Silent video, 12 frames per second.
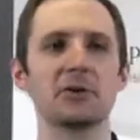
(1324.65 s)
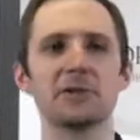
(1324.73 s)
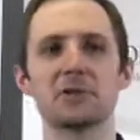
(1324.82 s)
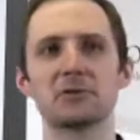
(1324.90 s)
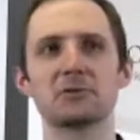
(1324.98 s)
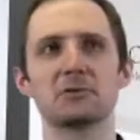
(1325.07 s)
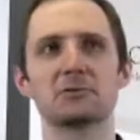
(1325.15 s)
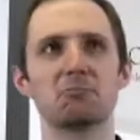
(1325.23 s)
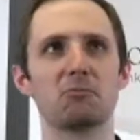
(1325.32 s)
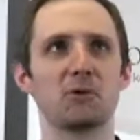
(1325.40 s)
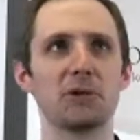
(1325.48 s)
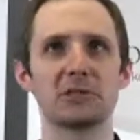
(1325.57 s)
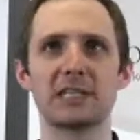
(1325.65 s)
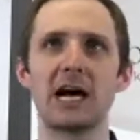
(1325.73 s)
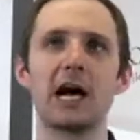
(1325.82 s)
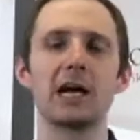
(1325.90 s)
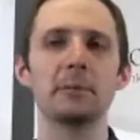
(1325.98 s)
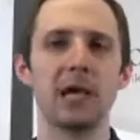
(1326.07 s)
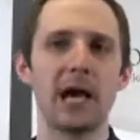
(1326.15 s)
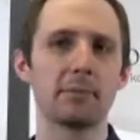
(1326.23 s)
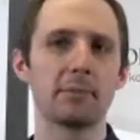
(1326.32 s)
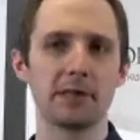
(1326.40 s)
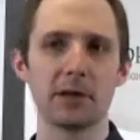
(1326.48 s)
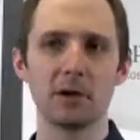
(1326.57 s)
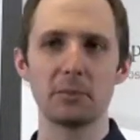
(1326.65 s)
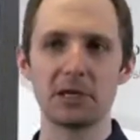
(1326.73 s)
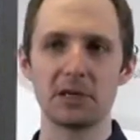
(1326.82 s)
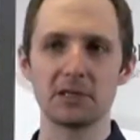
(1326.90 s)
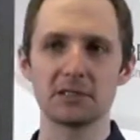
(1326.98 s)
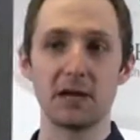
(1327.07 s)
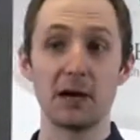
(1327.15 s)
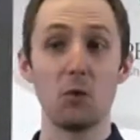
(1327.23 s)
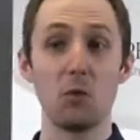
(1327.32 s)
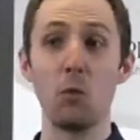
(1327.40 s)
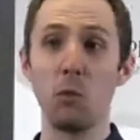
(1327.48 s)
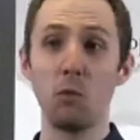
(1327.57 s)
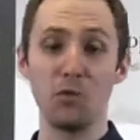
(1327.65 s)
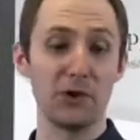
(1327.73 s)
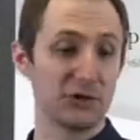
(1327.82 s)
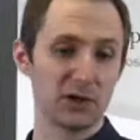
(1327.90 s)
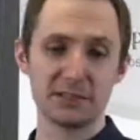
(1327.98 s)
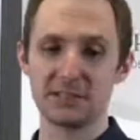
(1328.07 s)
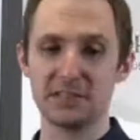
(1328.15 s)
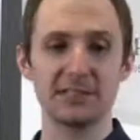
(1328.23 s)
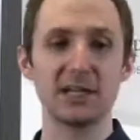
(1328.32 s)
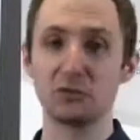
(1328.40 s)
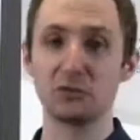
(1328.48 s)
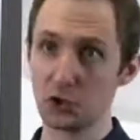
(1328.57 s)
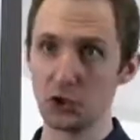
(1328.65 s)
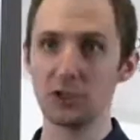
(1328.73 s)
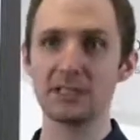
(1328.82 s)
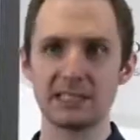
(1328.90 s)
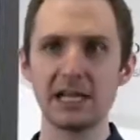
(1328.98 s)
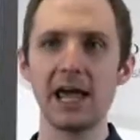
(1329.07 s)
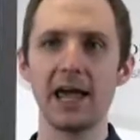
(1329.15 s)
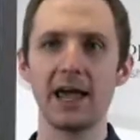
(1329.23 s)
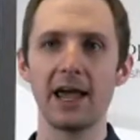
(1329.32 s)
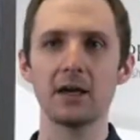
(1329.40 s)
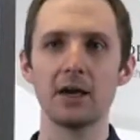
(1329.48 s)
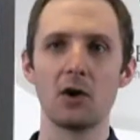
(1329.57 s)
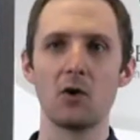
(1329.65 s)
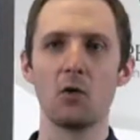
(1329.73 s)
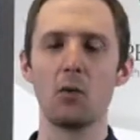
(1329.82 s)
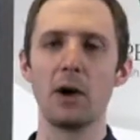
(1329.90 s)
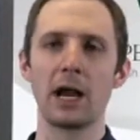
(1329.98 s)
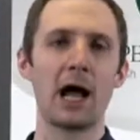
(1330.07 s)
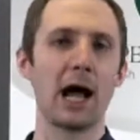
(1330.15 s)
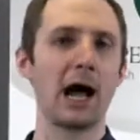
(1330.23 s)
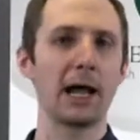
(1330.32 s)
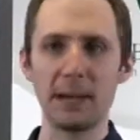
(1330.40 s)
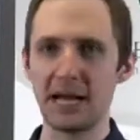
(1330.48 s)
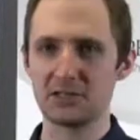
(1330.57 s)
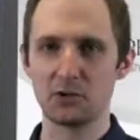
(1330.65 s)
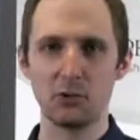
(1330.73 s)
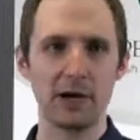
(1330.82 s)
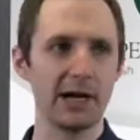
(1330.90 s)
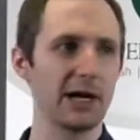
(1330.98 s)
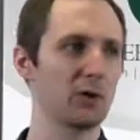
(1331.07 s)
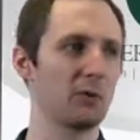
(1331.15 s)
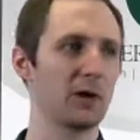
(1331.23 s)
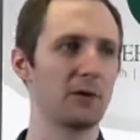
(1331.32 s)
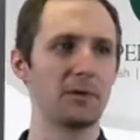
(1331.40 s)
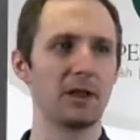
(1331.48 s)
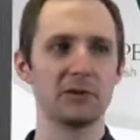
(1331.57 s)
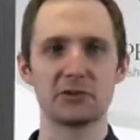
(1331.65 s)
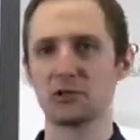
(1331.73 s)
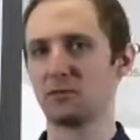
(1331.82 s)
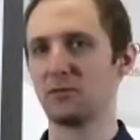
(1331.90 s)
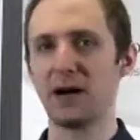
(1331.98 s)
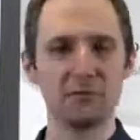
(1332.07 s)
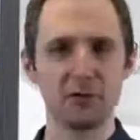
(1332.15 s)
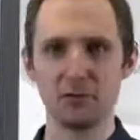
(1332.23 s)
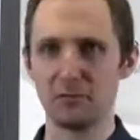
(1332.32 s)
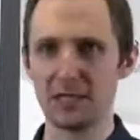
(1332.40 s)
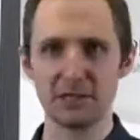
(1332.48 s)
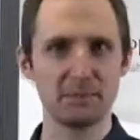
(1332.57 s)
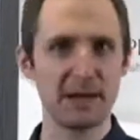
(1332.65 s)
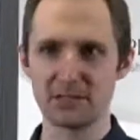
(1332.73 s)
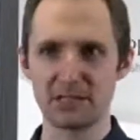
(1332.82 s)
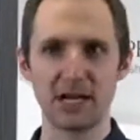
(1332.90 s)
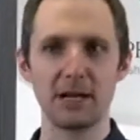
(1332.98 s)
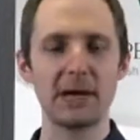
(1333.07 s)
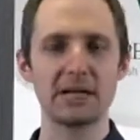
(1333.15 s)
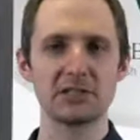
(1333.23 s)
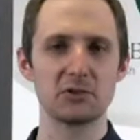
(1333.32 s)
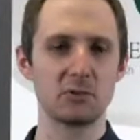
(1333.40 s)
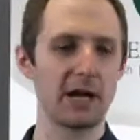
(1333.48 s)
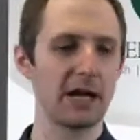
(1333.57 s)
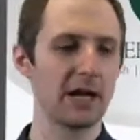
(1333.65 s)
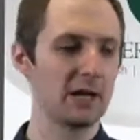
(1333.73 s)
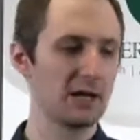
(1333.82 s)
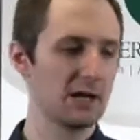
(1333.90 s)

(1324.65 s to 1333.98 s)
There's no real time gap there because the trust itself should say, when I pass away or when the survivor of my spouse and I pass away,